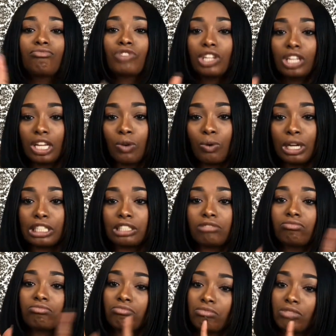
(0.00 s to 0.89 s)
Good
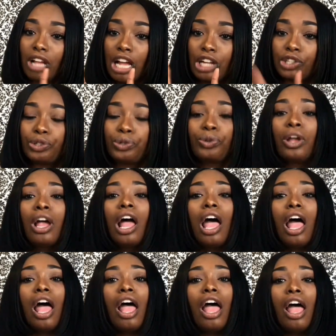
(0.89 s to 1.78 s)
question. Got you.
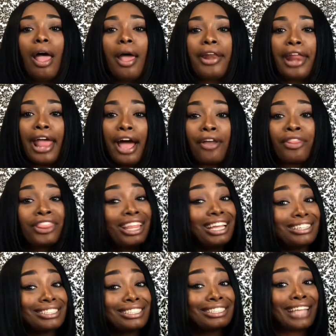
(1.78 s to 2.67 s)
Now,
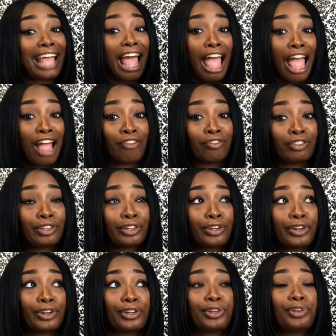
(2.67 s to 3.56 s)
this is
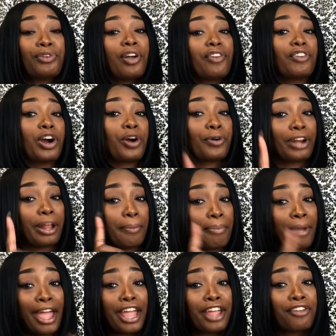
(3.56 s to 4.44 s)
after you have already
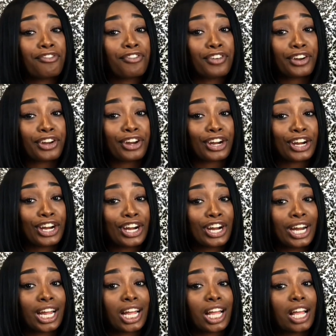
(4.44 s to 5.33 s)
paid for
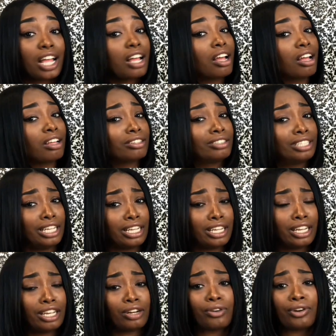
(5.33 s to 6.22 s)
your
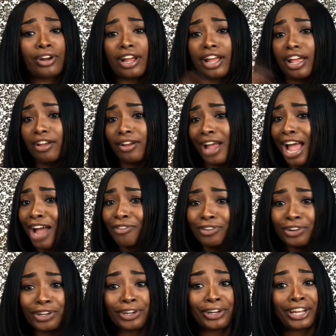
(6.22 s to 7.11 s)
ticket or
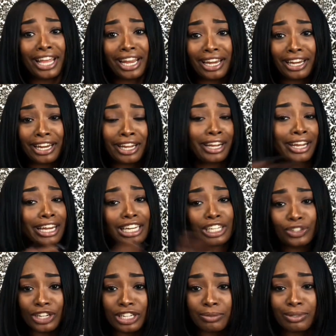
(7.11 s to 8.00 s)
however you're getting there,
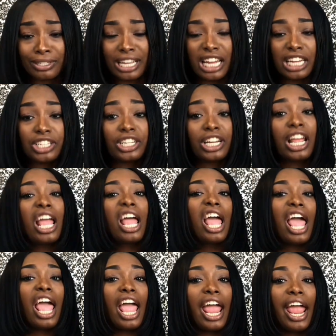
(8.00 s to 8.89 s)
any transportation,
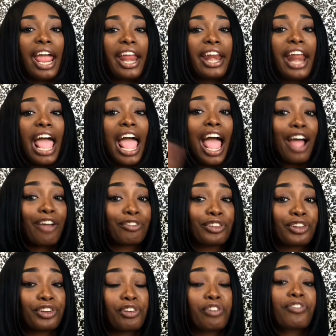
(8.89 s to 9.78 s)
and
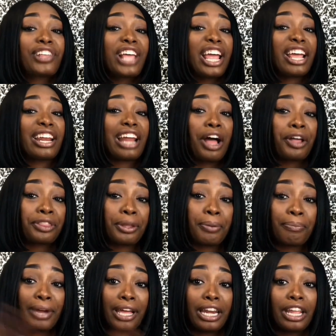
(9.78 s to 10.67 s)
after you've taken out the
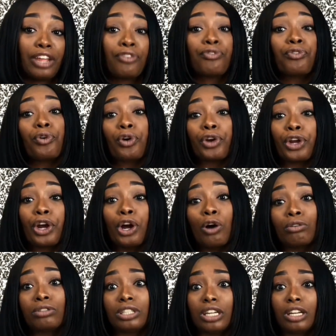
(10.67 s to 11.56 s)
money for your
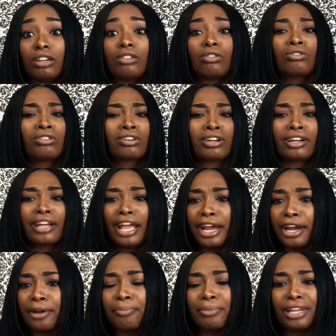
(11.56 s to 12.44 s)
hotel or
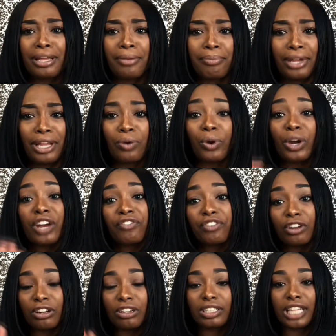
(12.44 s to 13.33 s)
Airbnb, wherever
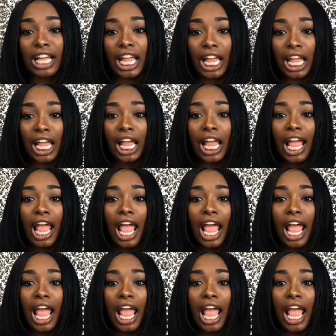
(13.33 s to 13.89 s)
you're staying.